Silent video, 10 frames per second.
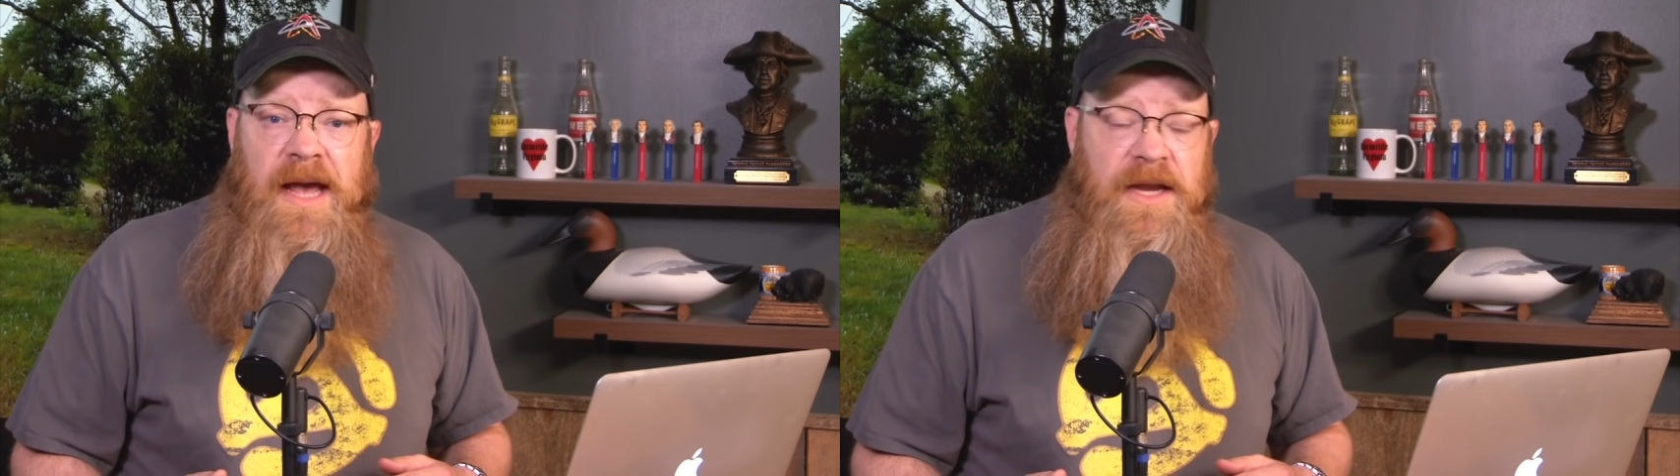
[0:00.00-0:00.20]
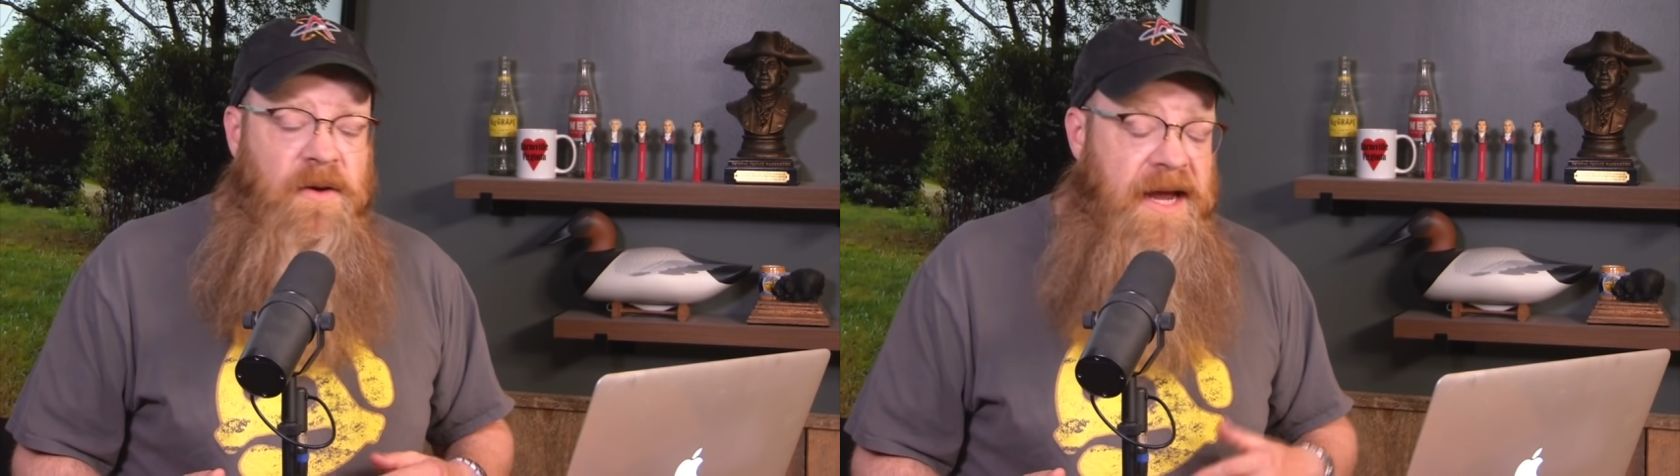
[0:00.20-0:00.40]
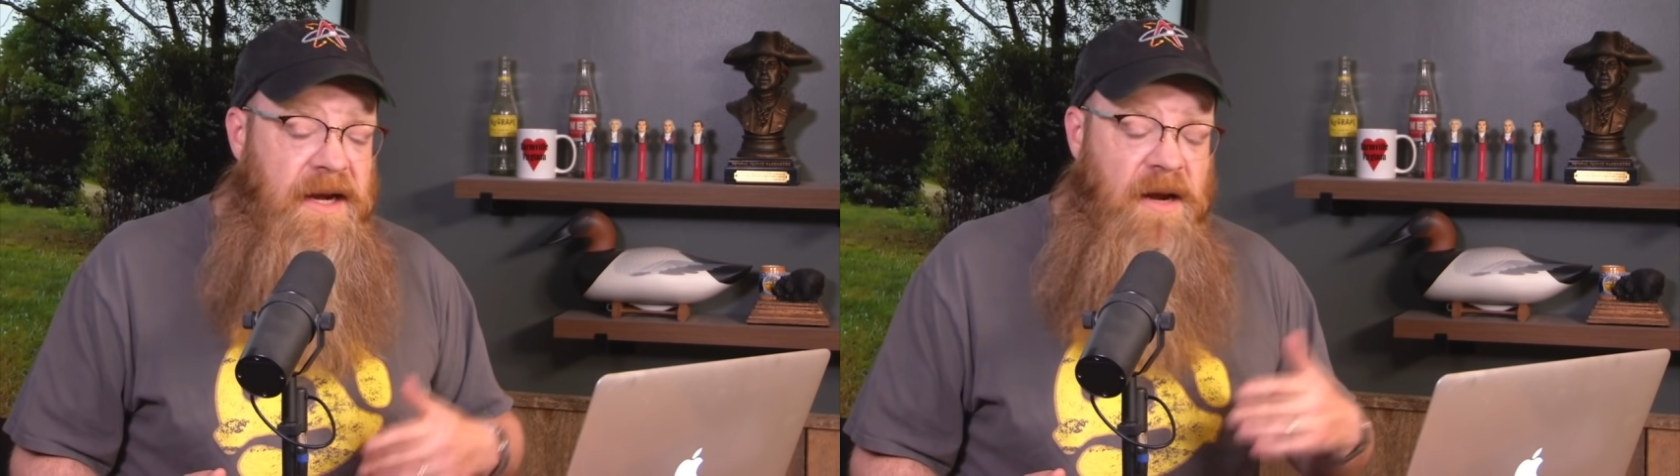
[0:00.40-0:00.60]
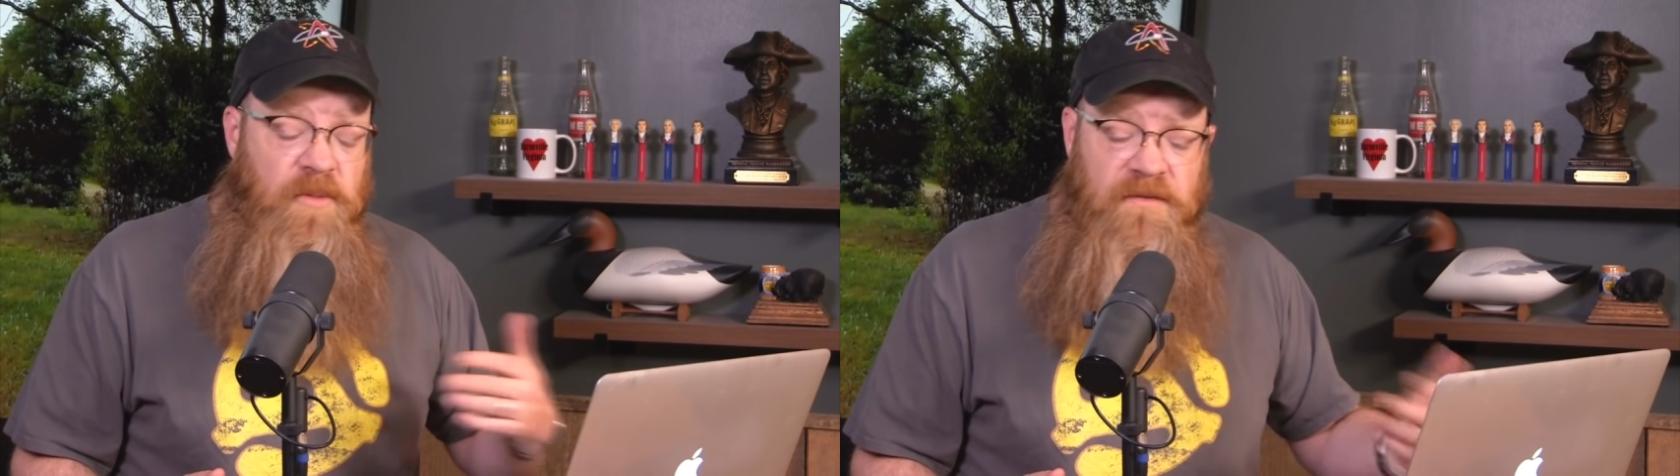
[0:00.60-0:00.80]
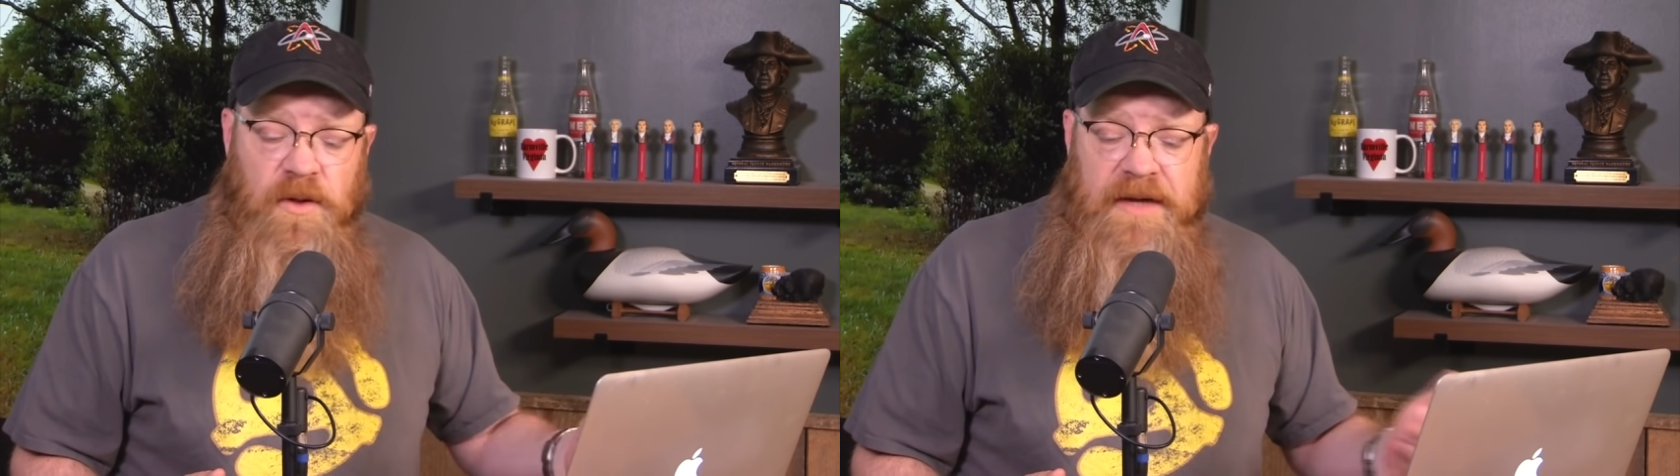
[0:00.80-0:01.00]
And you had a
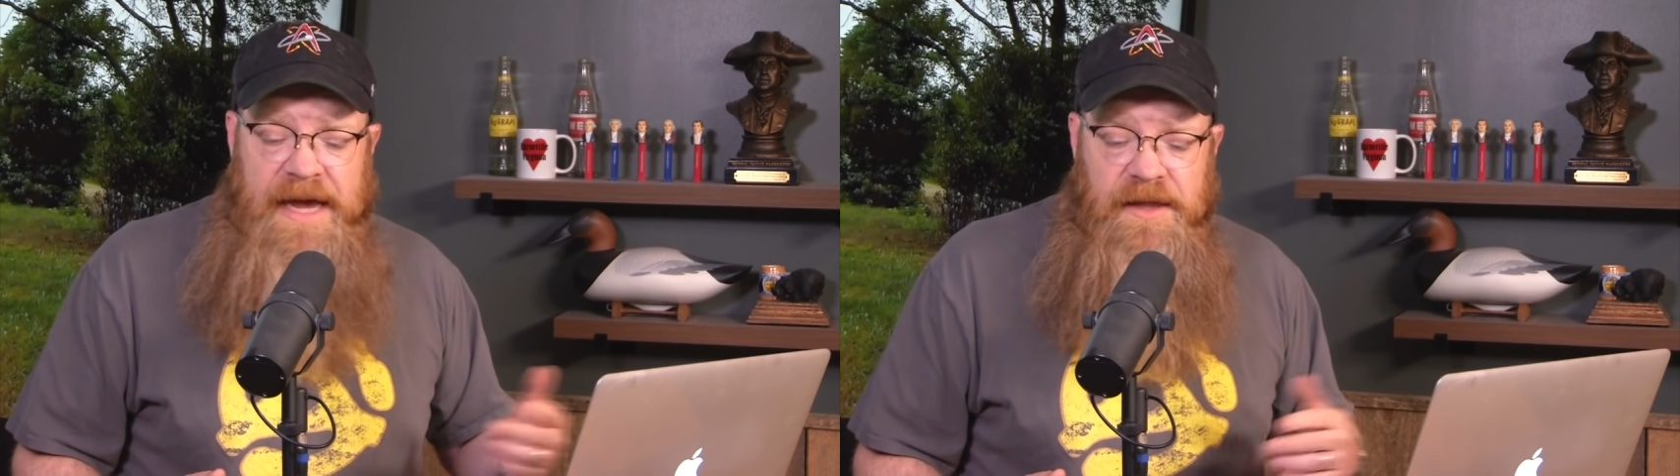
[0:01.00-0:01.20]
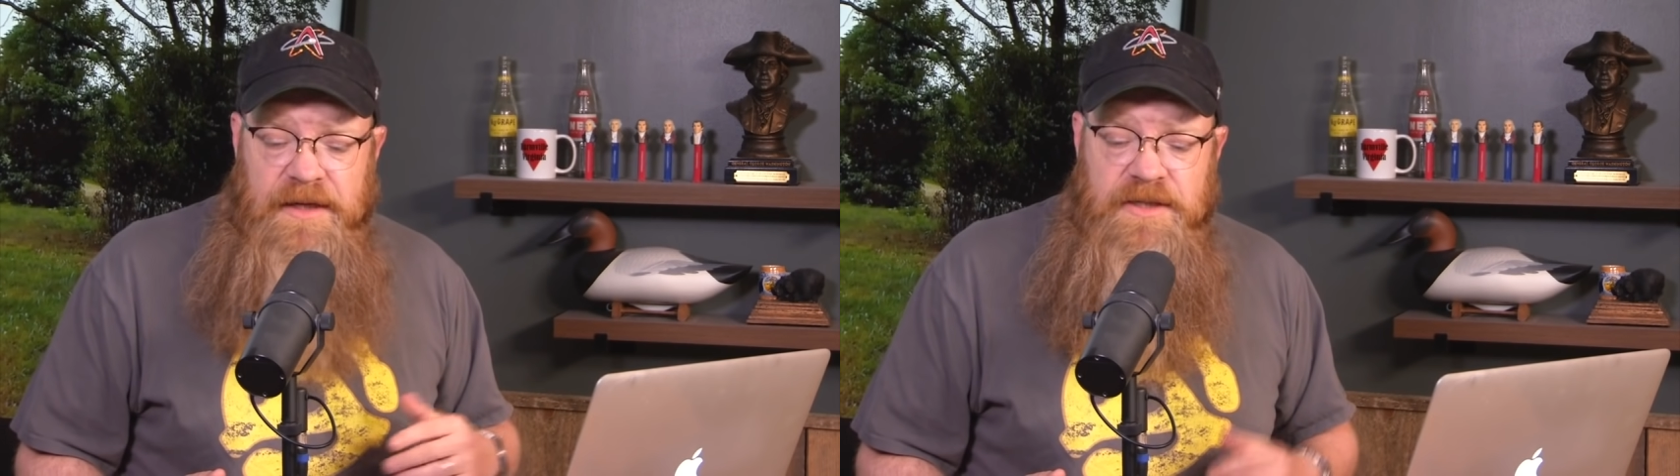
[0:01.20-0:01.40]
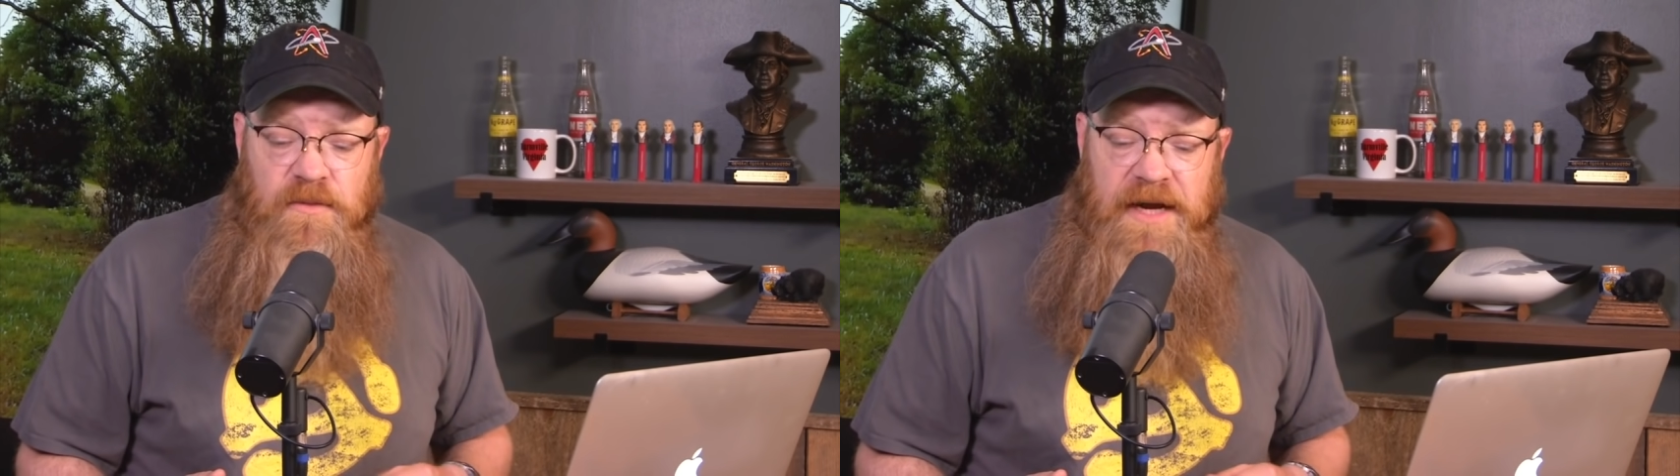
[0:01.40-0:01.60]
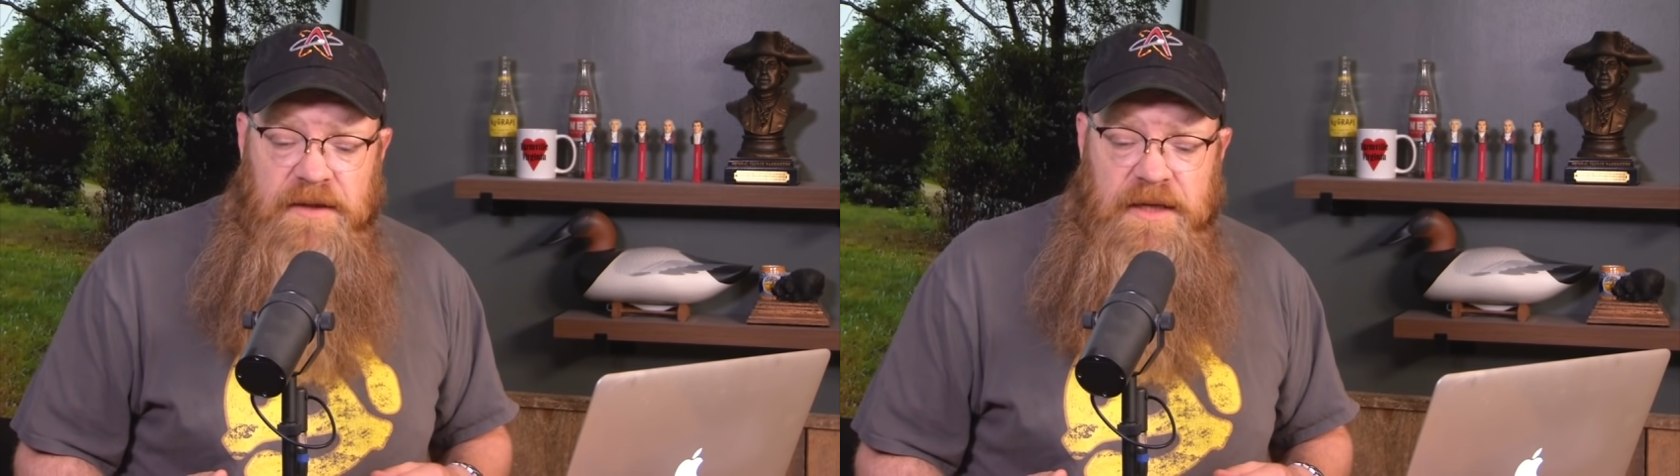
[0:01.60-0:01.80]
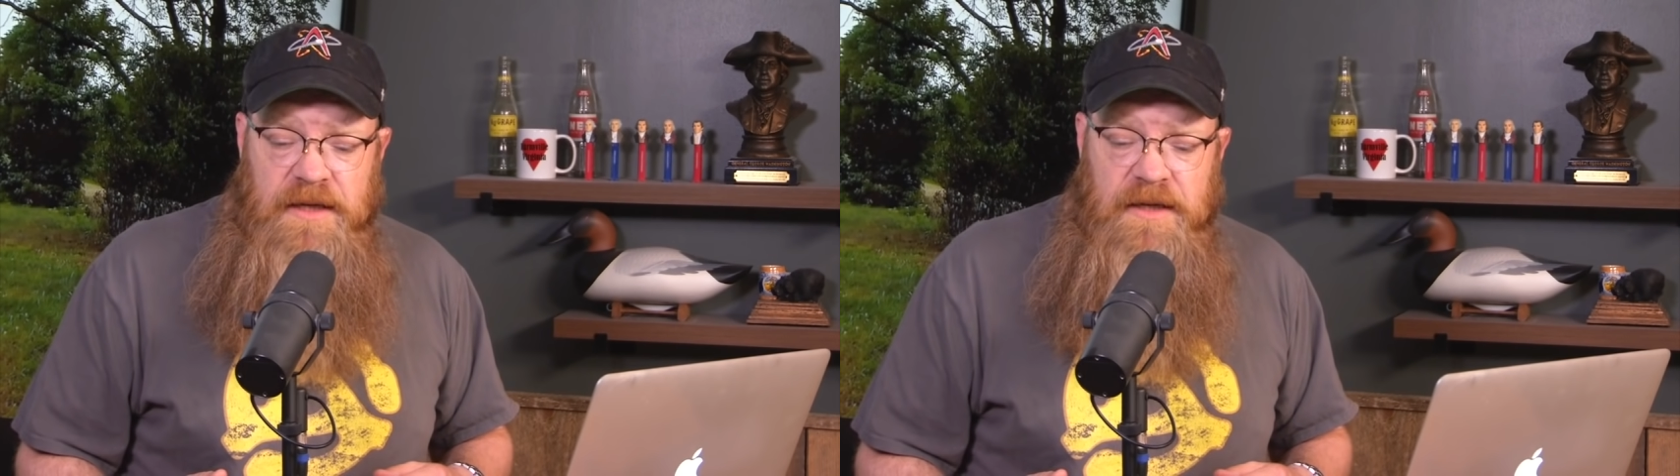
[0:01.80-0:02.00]
number of localities around the